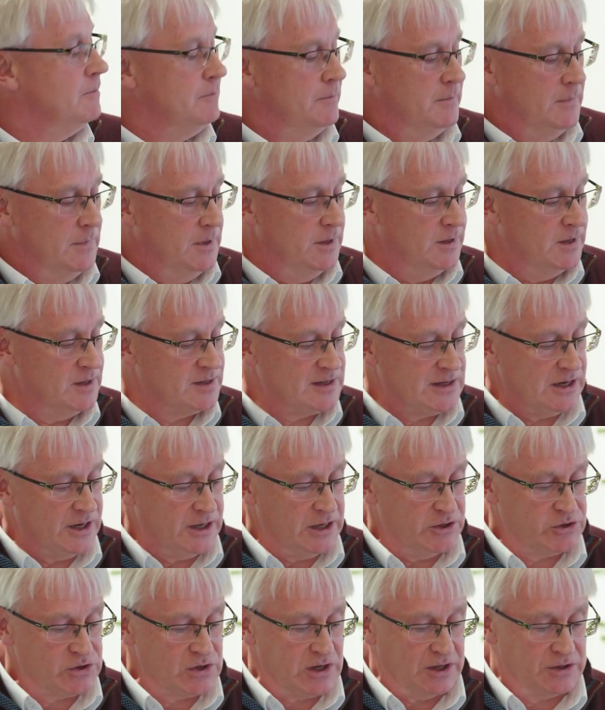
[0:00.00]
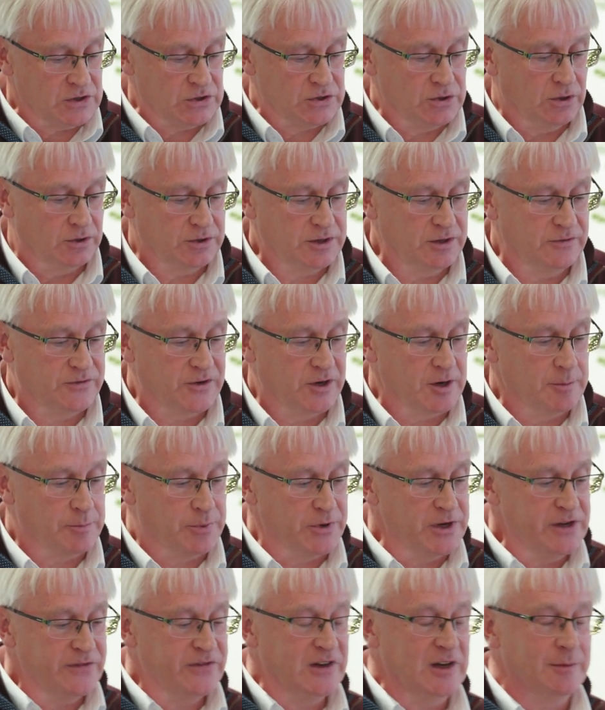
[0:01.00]
In this slide, I'd just like to talk to you very
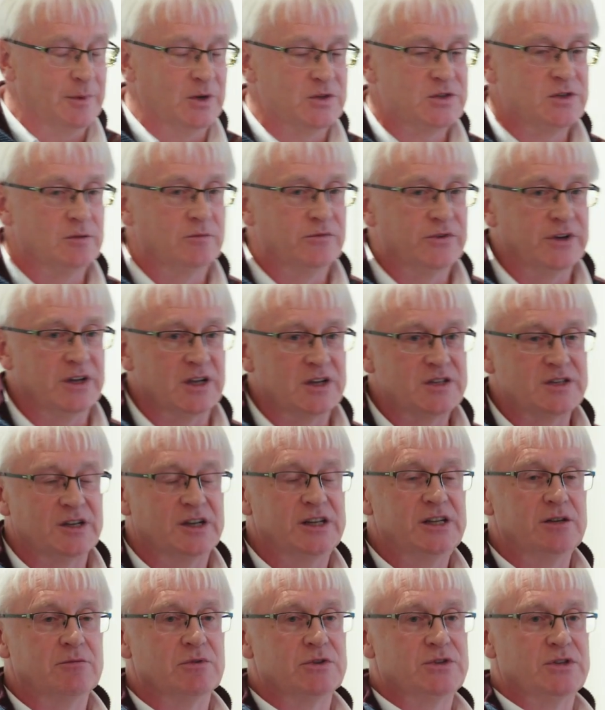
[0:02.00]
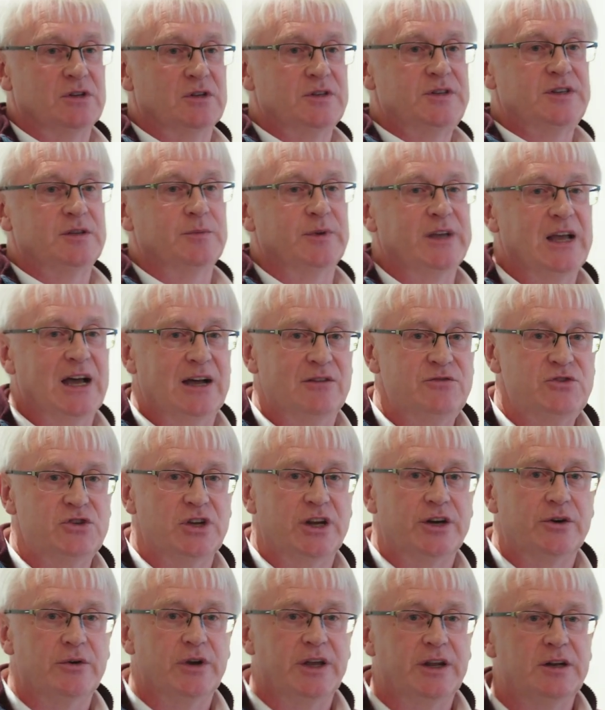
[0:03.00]
briefly about some very exciting results that we have
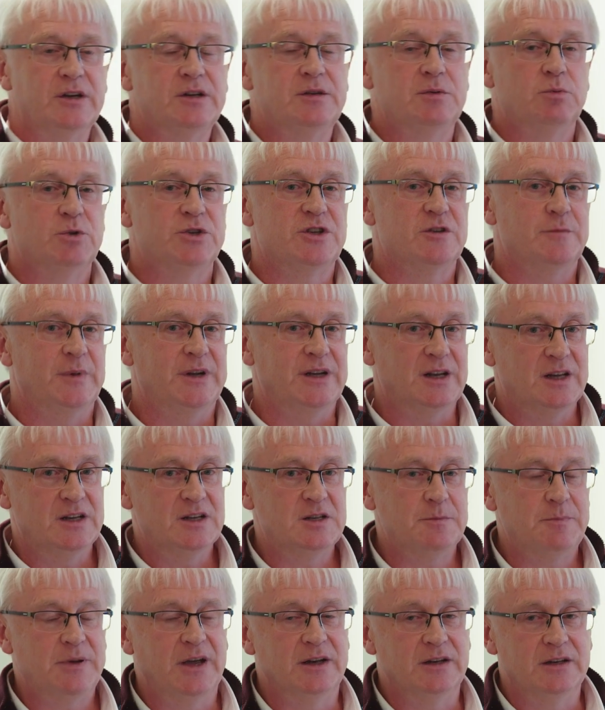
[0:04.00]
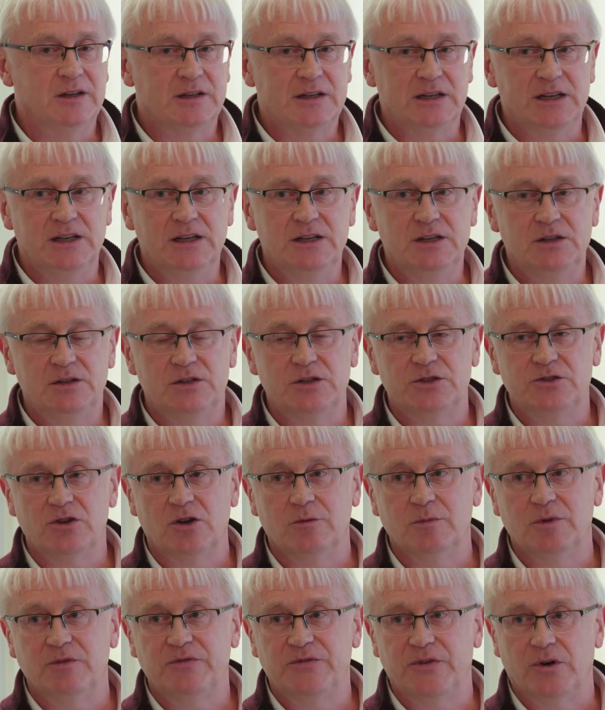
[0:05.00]
generated, which have been independently
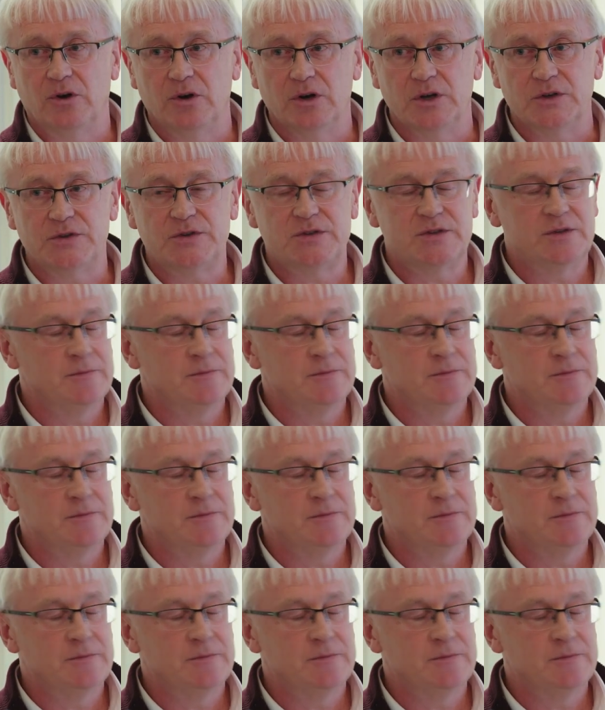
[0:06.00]
determined for us.